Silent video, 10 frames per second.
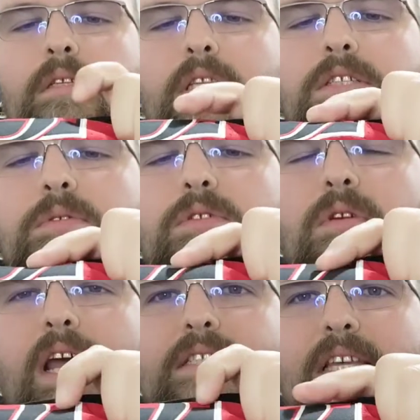This one sort
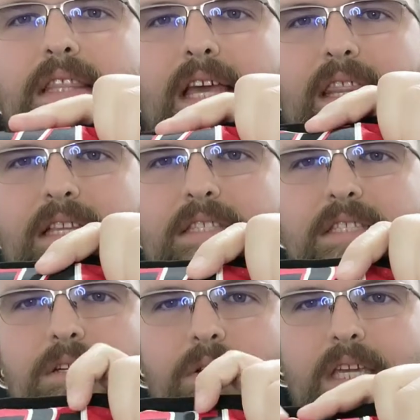of has that, that, that
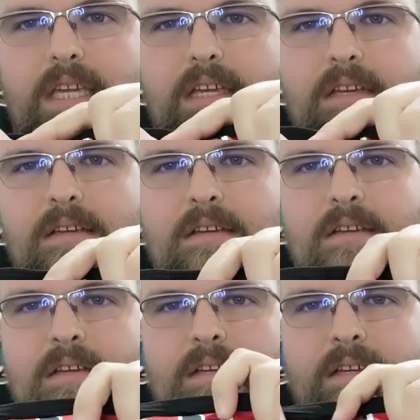silky
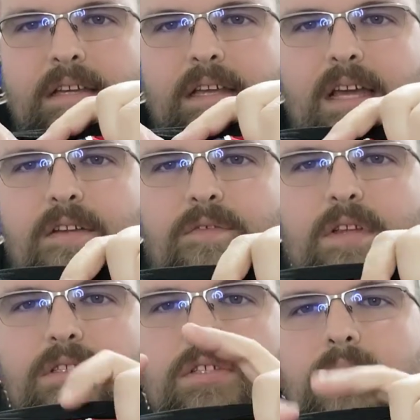kind of
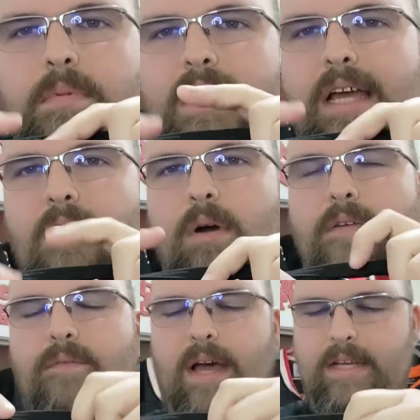feel to it, but not quite
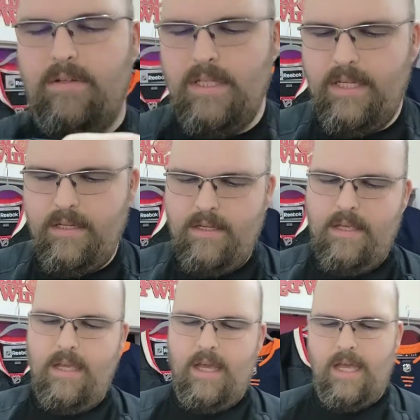vinily.
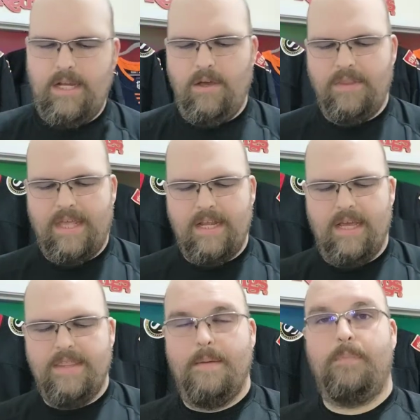I know that
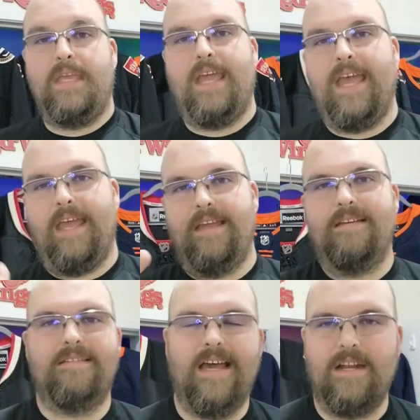uh, that BA
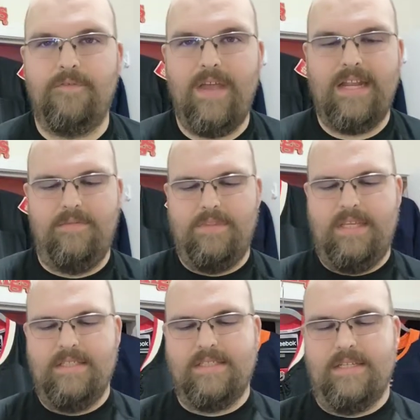not a fan of
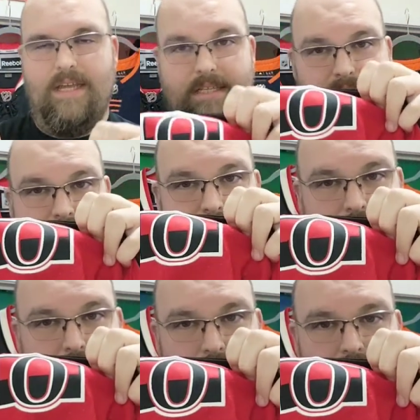these, and I tend
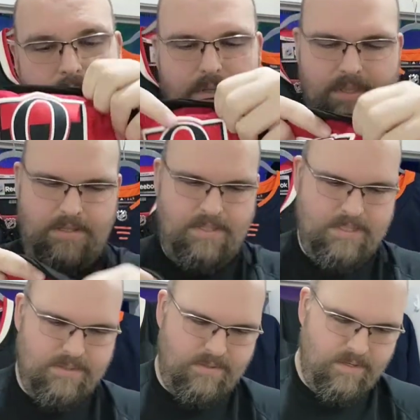to agree with you.
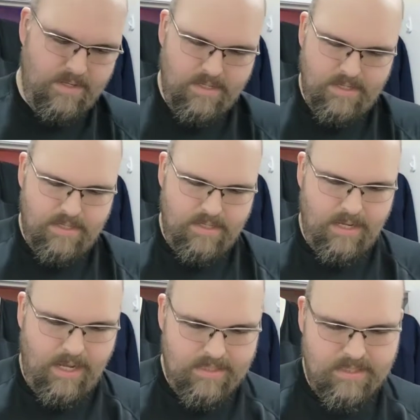These are
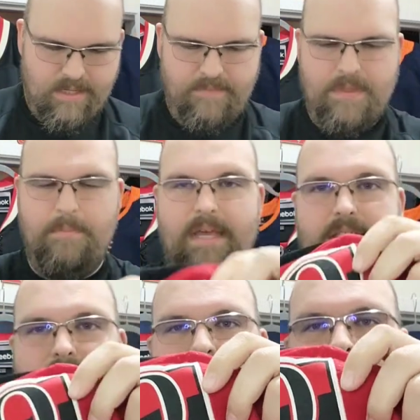not of the
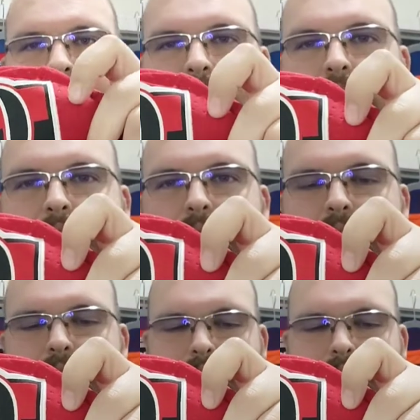best kind.